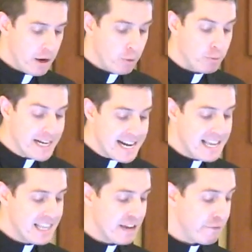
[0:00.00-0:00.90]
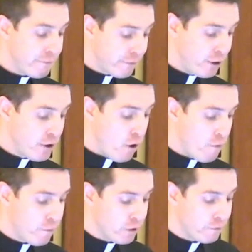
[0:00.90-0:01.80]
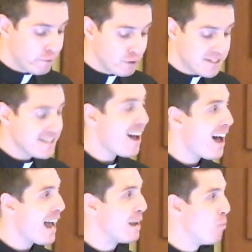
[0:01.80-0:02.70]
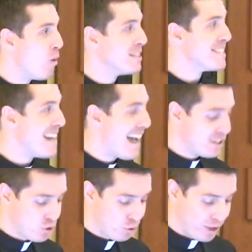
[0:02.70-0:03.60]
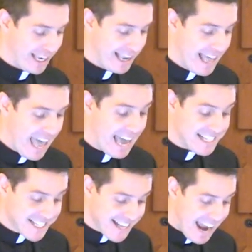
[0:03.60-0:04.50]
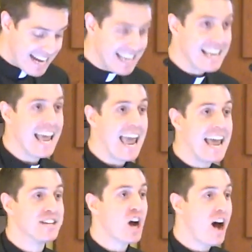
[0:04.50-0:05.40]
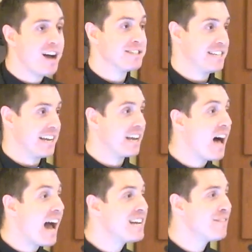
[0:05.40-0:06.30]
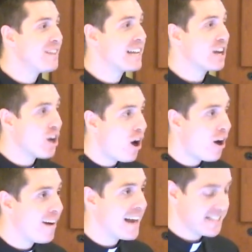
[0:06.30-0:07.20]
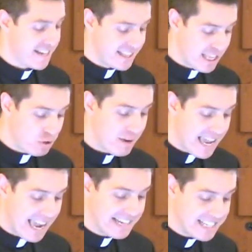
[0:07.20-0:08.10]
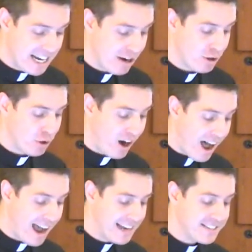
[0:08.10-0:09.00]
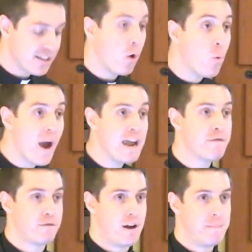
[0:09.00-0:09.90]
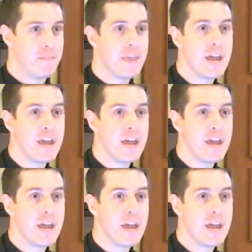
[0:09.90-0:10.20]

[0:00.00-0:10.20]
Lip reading: Reading the Inferno for the first time was naturally exciting and haunting, kind of like a car accident that you can't tear your eyes away from.